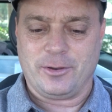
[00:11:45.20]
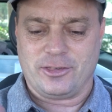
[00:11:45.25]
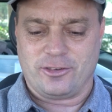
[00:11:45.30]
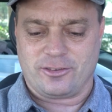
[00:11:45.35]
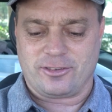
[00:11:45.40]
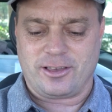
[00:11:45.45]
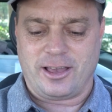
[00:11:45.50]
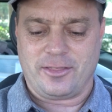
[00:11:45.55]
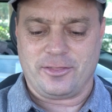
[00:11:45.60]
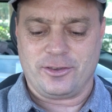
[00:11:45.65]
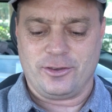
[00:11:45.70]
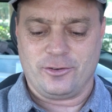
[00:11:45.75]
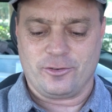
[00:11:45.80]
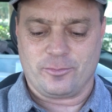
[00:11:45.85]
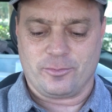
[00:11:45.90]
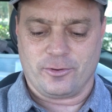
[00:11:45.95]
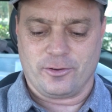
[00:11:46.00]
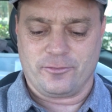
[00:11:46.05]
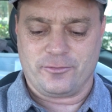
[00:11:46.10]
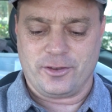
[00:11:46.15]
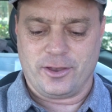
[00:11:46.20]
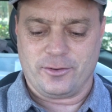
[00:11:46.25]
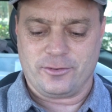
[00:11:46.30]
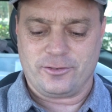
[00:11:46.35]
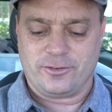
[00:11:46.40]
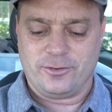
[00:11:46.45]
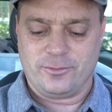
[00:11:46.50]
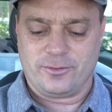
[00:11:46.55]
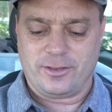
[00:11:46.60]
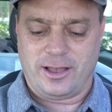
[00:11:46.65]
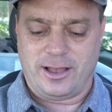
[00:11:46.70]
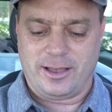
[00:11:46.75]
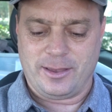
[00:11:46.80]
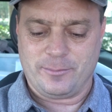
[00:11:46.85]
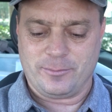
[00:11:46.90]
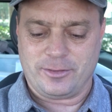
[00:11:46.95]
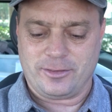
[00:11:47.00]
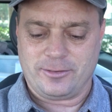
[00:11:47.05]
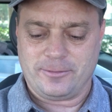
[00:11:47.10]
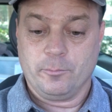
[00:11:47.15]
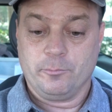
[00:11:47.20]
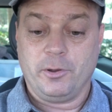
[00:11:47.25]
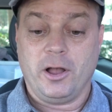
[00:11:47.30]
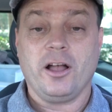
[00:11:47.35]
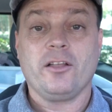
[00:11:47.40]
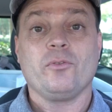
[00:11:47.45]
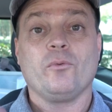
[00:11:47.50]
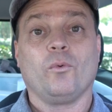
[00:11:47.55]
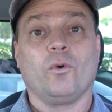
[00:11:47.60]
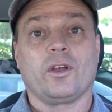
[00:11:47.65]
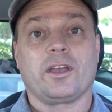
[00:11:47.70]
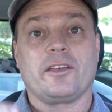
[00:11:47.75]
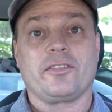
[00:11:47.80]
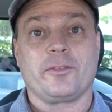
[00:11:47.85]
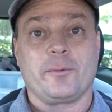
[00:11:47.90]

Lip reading: we just got to use Brufios 2 times. But we'll get